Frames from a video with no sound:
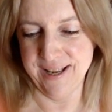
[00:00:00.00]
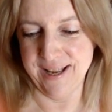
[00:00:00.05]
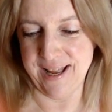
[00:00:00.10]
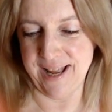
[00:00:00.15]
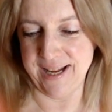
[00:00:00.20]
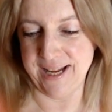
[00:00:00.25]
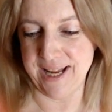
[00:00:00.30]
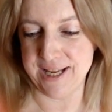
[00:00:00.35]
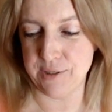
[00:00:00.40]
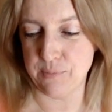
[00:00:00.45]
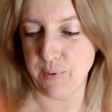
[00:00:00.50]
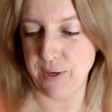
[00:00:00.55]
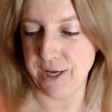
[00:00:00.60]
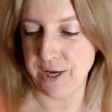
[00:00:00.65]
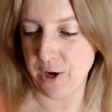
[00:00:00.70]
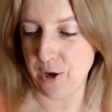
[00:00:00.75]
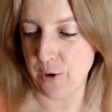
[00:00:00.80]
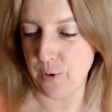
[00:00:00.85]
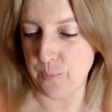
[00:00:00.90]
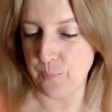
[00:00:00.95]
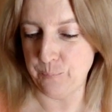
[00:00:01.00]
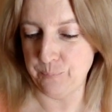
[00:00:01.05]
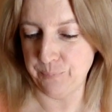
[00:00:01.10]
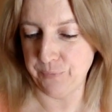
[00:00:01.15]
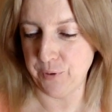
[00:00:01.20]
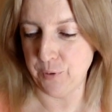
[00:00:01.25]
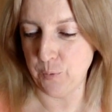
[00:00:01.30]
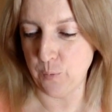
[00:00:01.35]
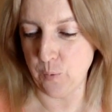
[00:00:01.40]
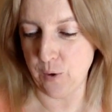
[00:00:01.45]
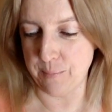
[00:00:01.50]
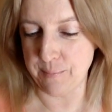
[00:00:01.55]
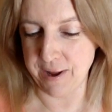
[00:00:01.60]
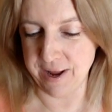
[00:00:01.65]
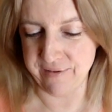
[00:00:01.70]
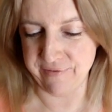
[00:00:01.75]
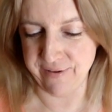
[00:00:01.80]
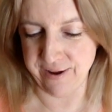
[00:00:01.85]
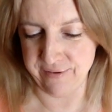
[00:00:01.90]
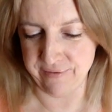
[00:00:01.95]
I guess we know what
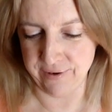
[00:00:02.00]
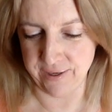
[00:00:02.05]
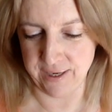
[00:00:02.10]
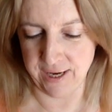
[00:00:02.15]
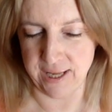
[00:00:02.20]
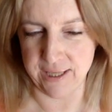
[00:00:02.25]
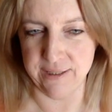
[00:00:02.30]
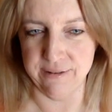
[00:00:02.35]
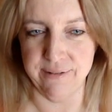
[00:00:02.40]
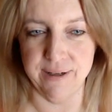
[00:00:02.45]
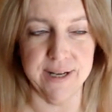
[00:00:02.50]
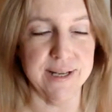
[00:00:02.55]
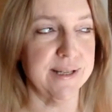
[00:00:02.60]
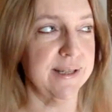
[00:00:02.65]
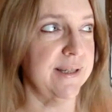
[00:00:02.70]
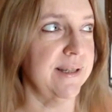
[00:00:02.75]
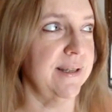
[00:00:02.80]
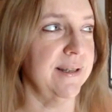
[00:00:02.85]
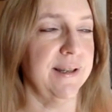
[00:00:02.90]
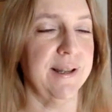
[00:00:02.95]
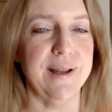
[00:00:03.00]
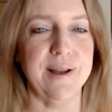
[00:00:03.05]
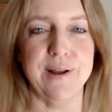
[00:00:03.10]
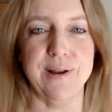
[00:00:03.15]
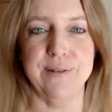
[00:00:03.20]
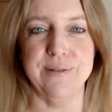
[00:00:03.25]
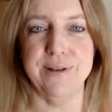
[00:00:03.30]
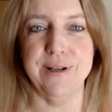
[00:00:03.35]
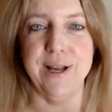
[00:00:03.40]
my favorite color is. Oh